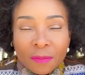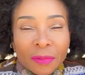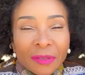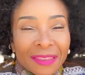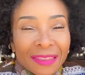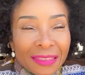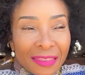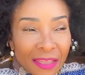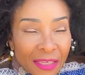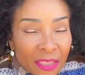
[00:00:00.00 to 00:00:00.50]
but
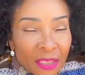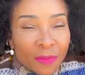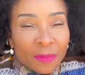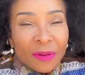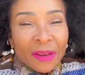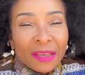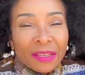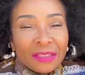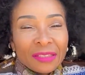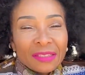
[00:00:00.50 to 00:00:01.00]
this
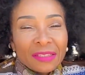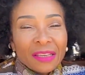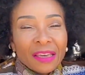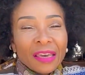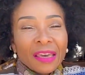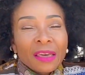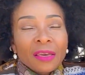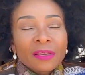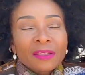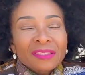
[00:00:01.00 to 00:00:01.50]
place
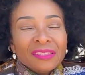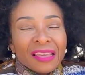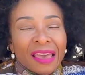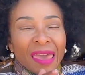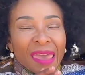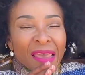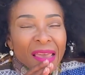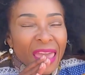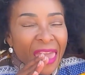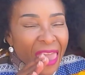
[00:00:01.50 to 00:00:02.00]
is
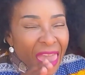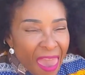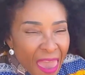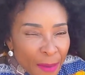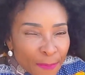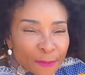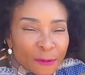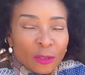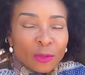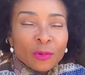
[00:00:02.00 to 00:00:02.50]

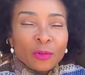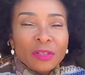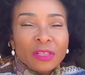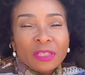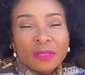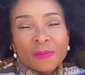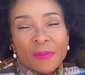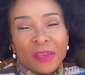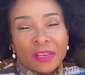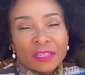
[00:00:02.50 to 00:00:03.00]
absolutely
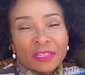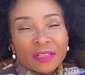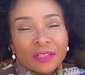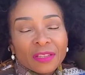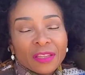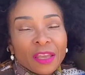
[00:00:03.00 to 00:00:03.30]
special.